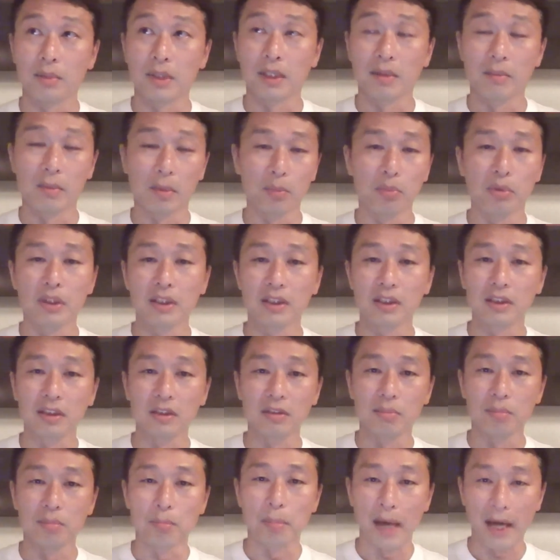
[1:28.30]
become a pretty
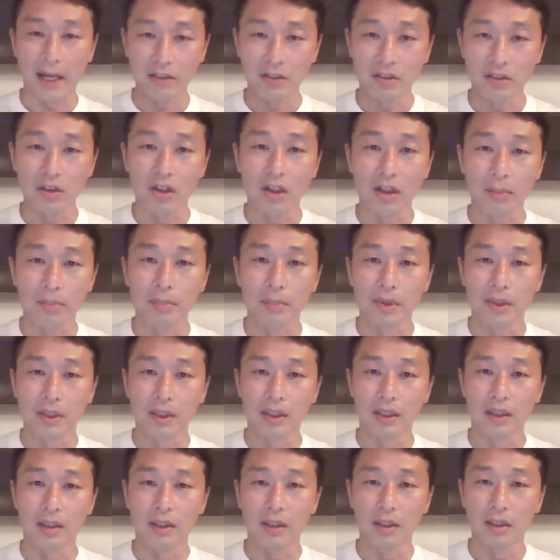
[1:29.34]
good backstop
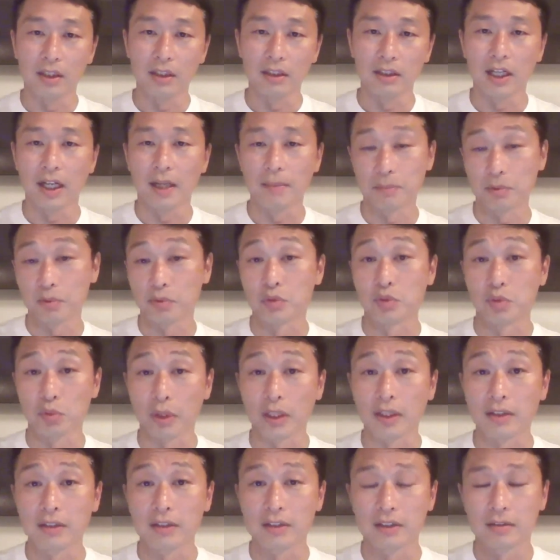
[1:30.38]
in times of
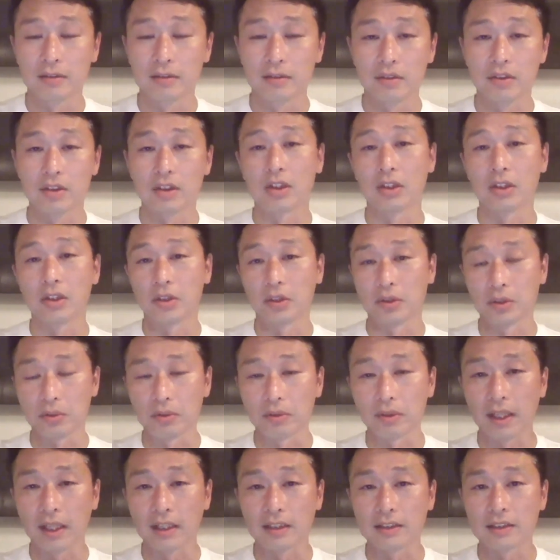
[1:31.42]
stress.
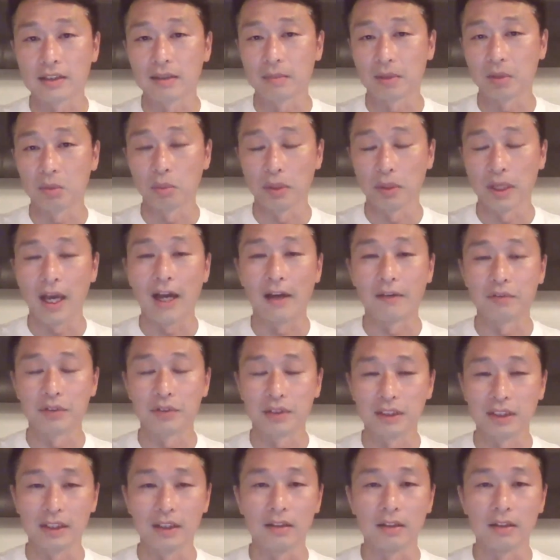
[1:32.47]
So that's something we have
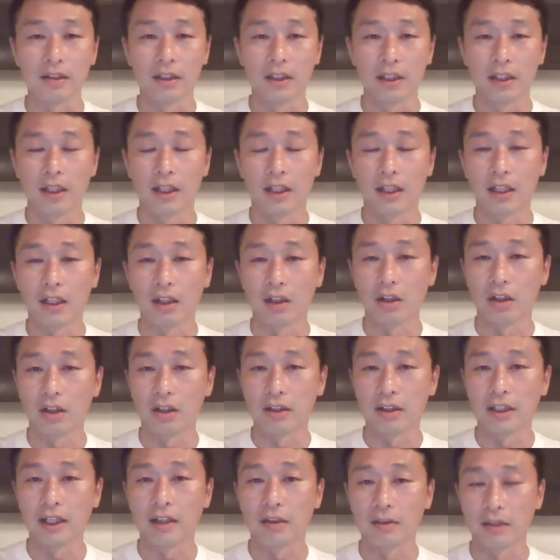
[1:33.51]
seen
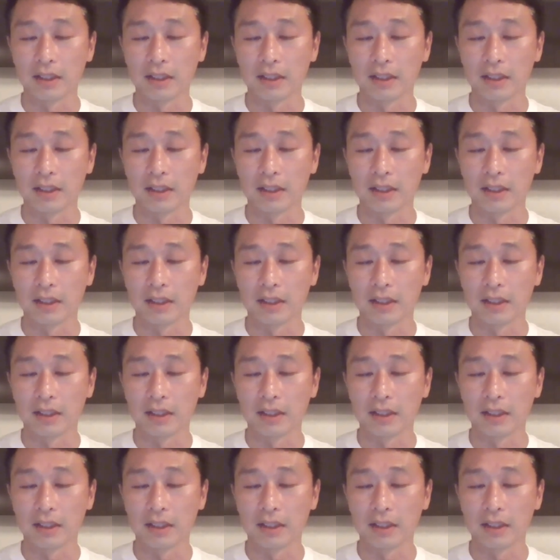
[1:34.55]
on